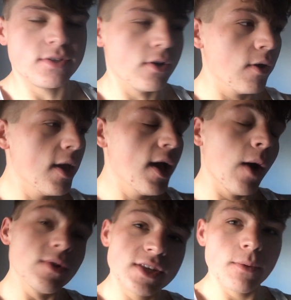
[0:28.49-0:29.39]
So
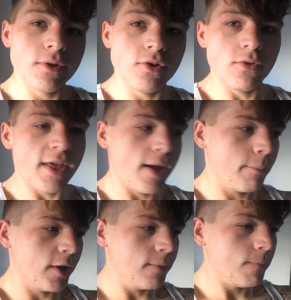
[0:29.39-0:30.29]
I wasn't able to do that,
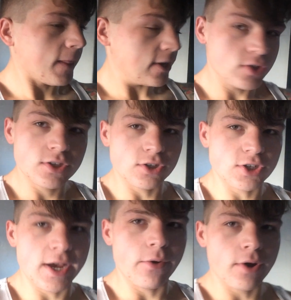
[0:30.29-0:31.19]
but I just took a
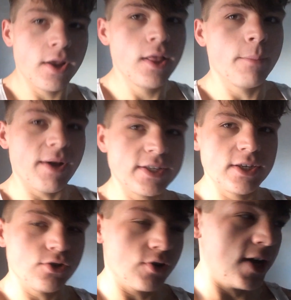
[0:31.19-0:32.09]
shower, about to
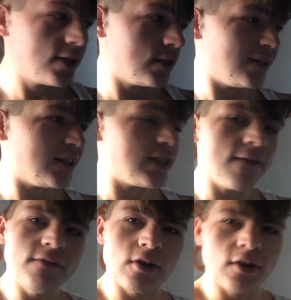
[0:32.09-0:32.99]
get dressed,
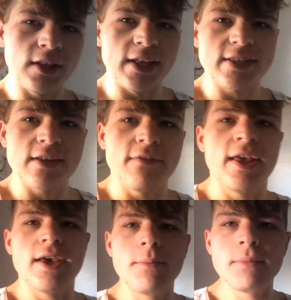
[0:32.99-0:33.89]
seven, currently like seven
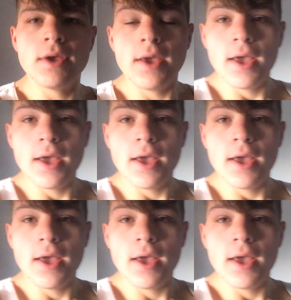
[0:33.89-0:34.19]
A M